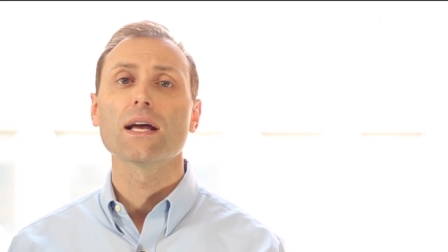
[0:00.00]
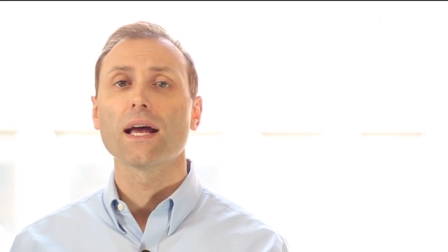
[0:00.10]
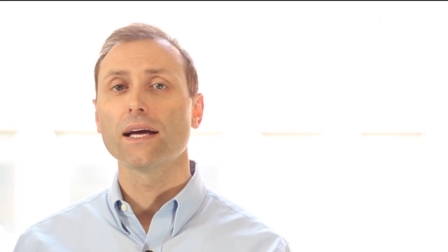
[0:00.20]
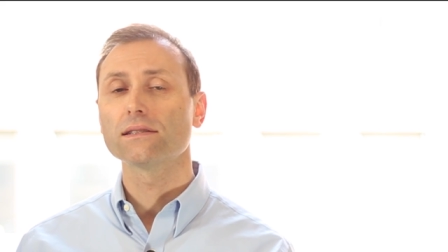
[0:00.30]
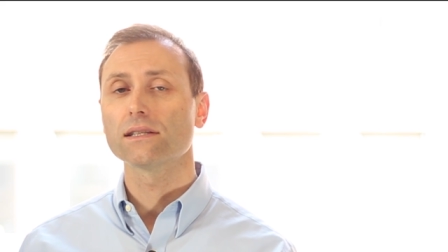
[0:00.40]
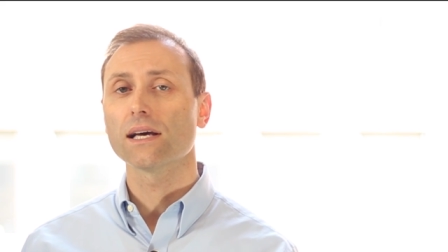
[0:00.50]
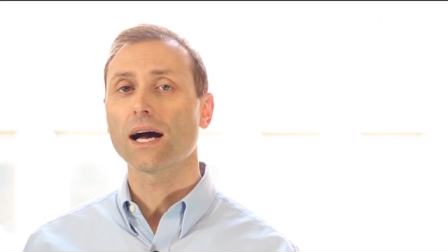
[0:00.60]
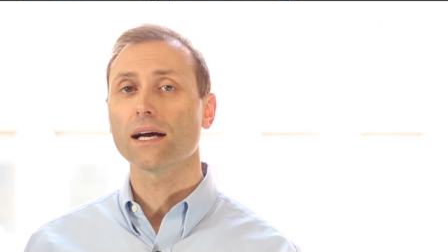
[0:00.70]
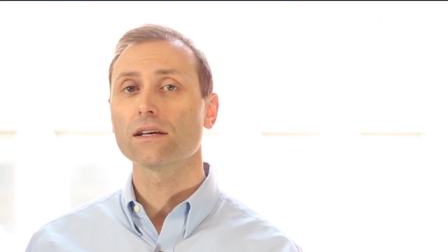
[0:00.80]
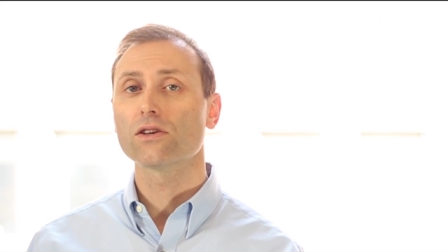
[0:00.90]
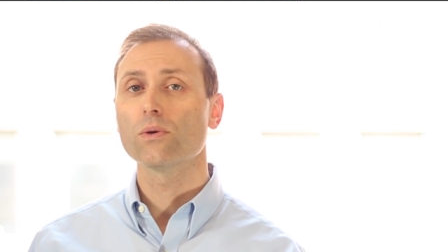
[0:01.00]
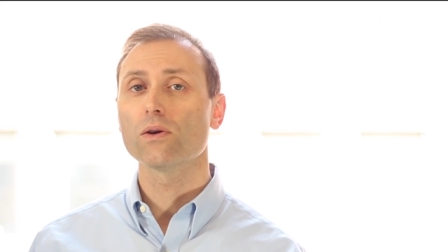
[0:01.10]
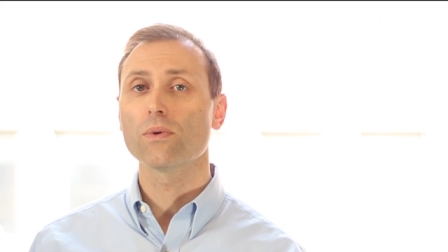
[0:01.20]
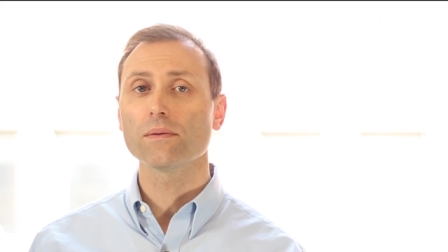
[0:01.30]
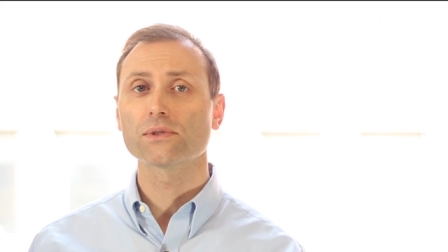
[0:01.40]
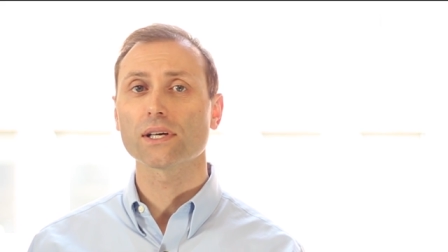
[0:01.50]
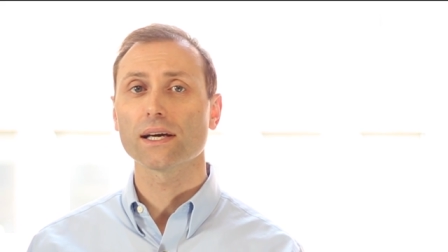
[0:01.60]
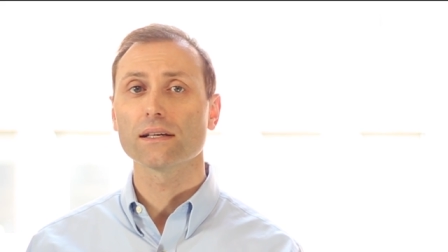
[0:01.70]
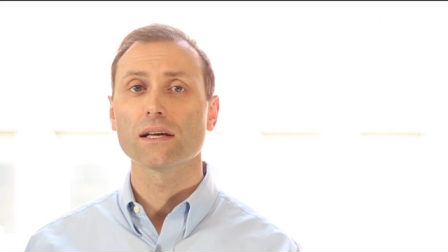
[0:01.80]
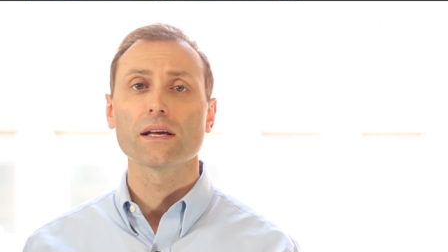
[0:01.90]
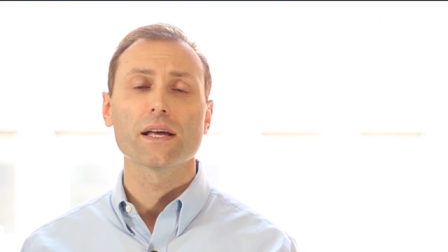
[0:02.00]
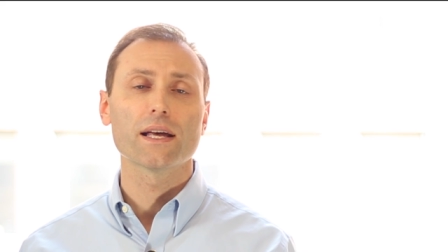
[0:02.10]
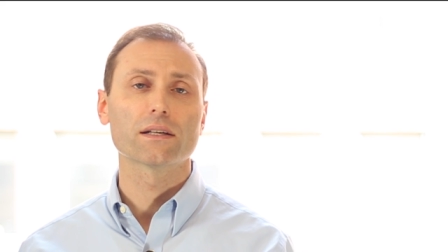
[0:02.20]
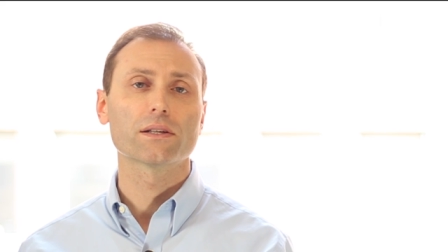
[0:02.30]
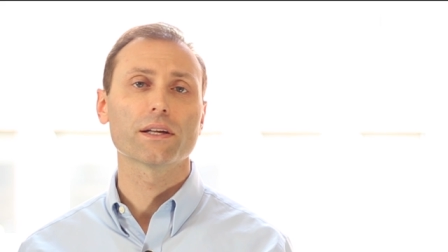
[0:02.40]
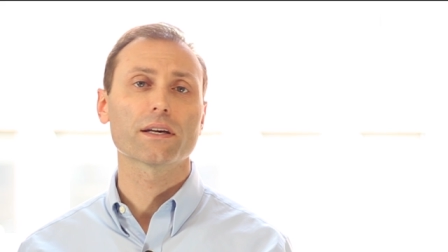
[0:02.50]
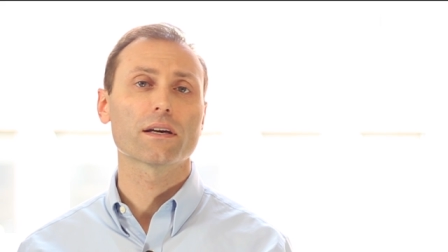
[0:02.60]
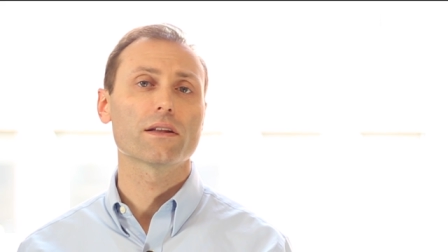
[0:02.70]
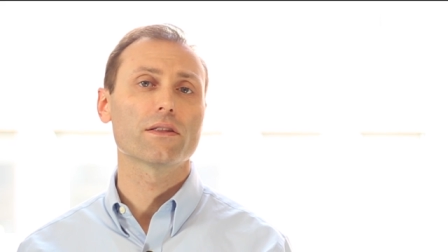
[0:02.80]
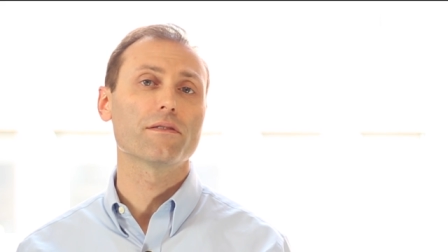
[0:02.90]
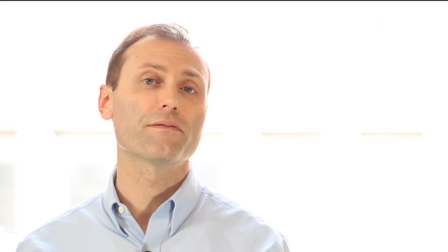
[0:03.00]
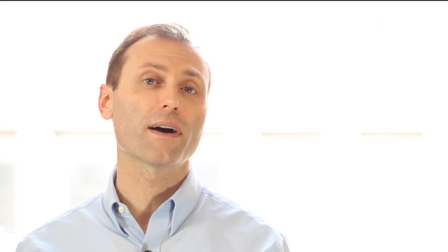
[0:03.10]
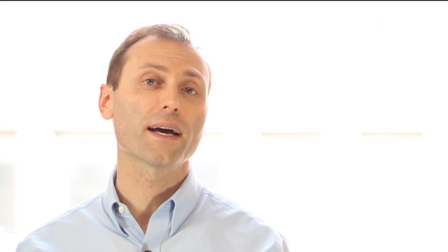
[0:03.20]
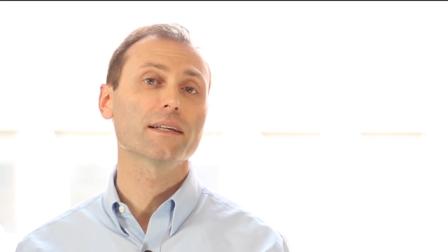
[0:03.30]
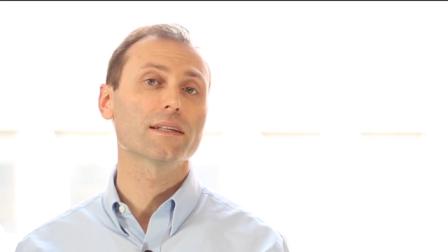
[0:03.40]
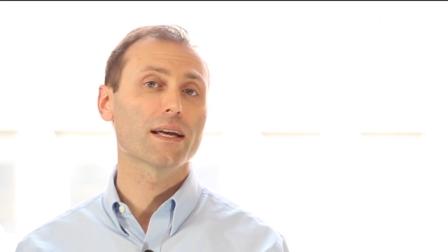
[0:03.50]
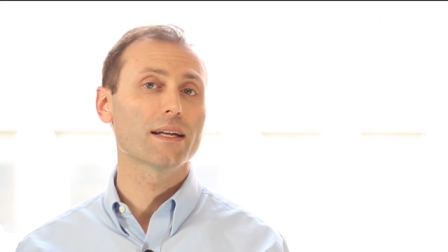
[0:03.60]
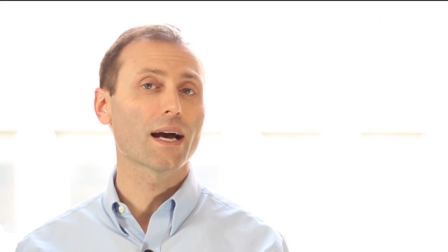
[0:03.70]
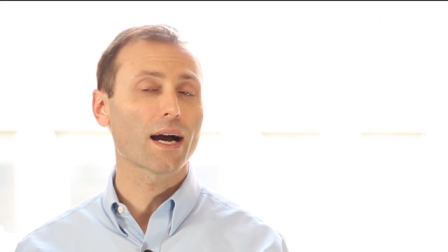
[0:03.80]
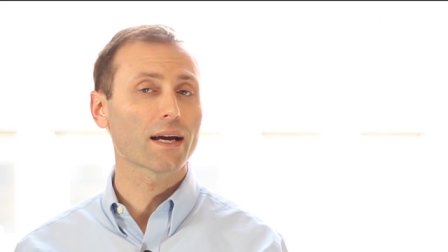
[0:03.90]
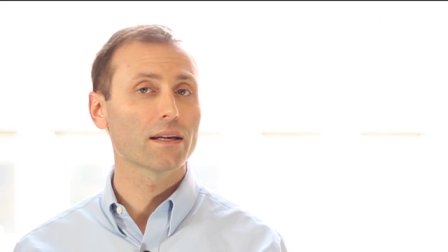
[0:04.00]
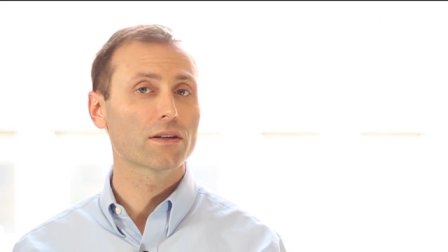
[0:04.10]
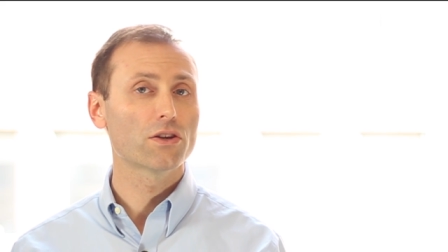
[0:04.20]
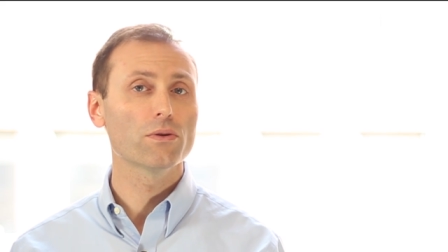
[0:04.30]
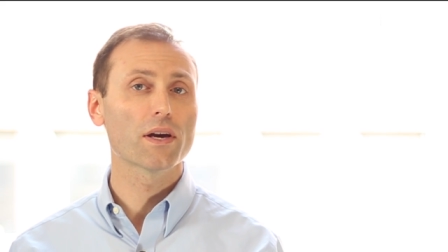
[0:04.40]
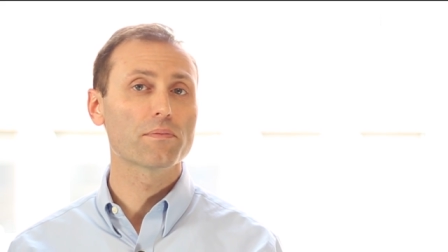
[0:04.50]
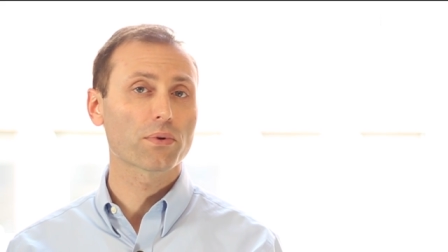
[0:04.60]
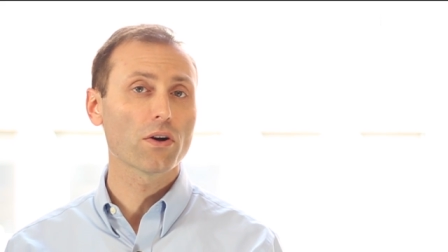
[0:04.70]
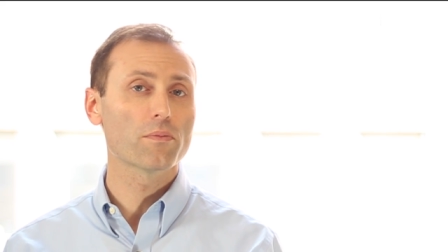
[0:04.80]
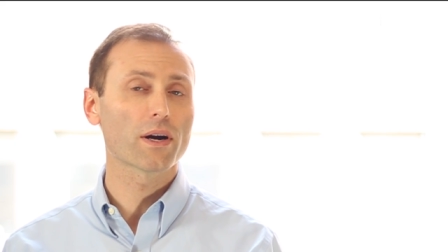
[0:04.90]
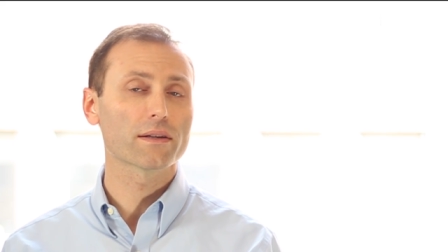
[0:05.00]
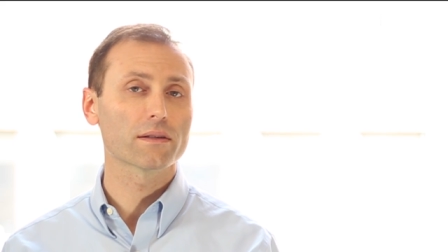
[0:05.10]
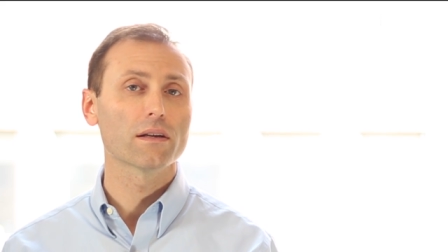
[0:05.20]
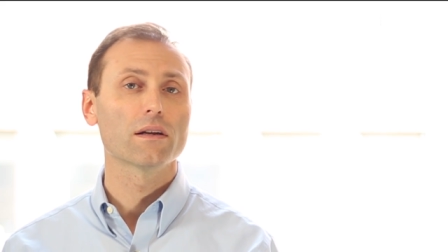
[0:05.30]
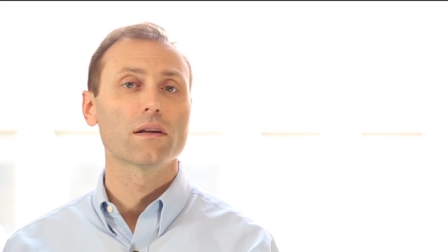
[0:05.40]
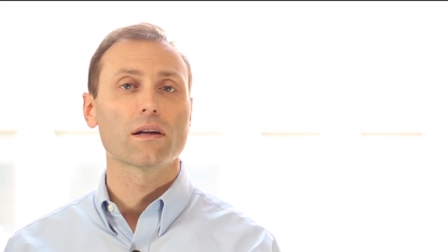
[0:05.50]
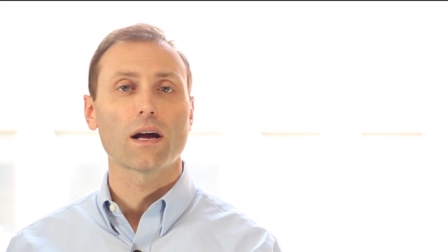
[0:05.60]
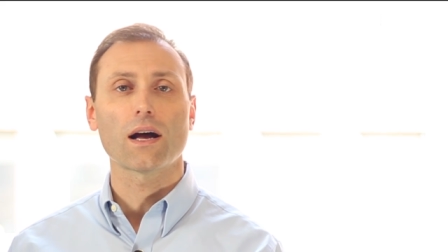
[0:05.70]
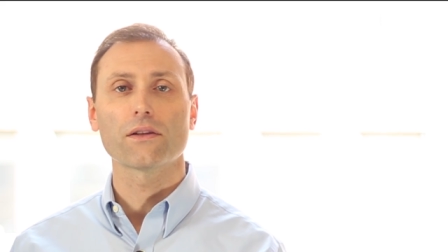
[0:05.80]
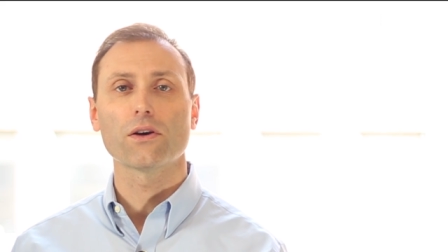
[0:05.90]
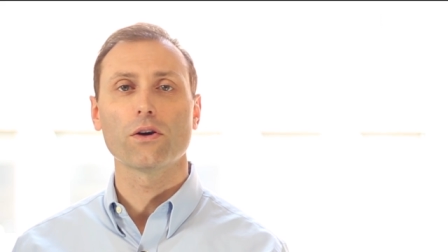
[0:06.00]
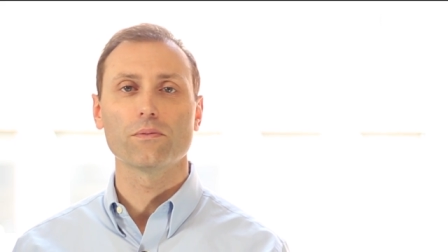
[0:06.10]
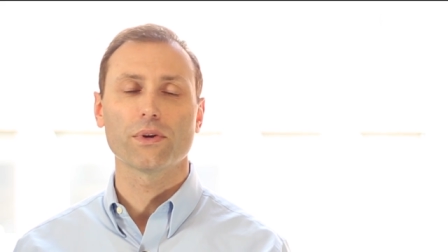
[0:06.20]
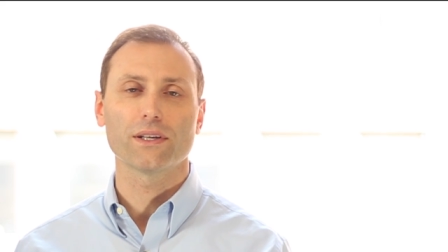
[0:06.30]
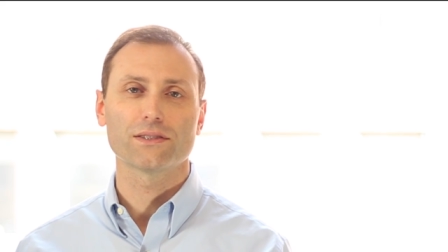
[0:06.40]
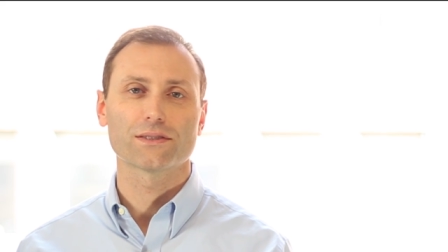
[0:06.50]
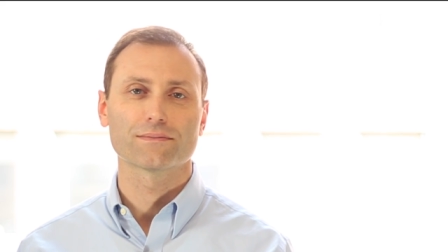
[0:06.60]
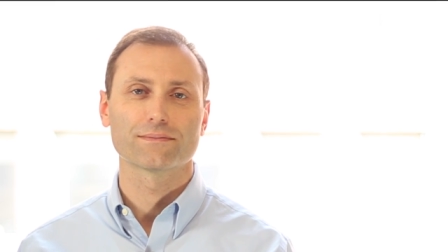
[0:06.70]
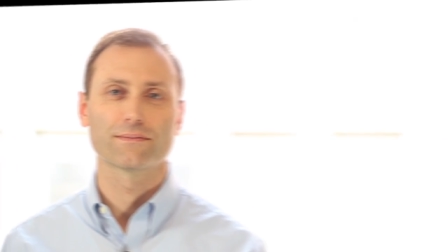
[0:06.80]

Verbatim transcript: Head to the IAQA website and click the Find an IAQA Pro button on the homepage.